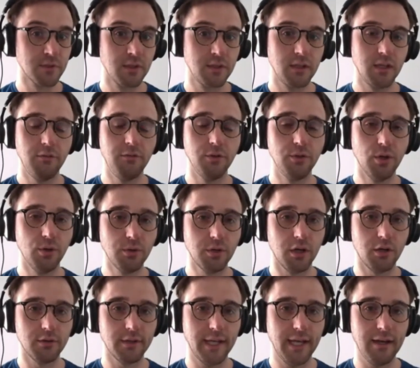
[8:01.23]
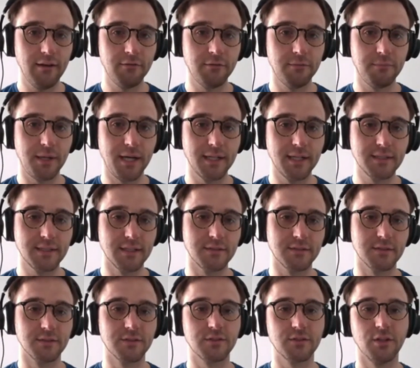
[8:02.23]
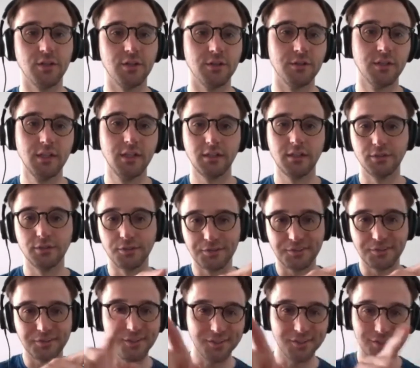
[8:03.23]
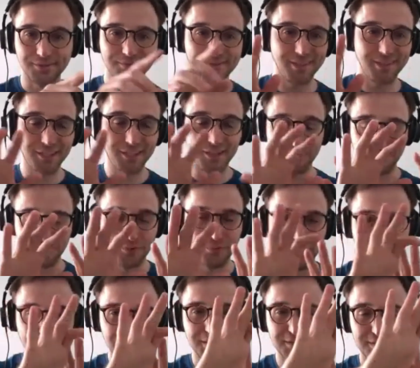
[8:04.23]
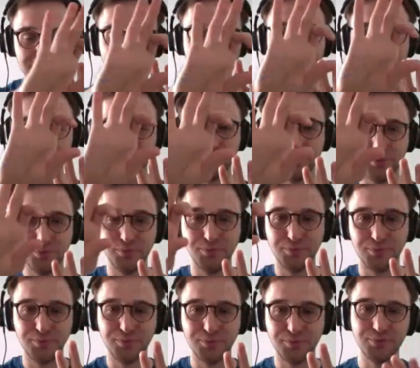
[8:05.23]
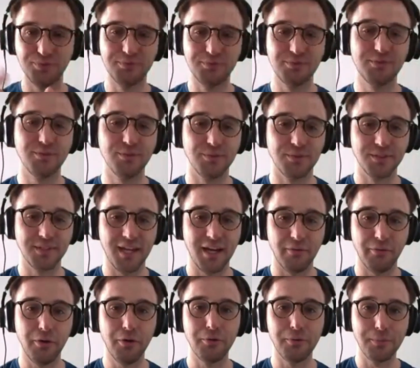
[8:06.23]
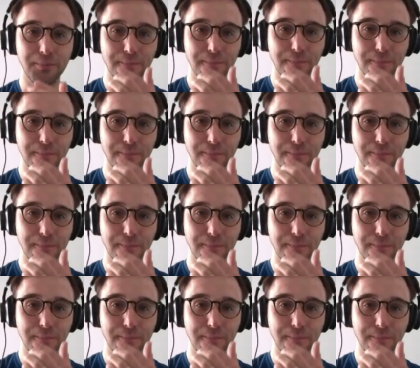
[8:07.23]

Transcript: If you don't already have pytest installed, you'll see it take a few minutes and do the download.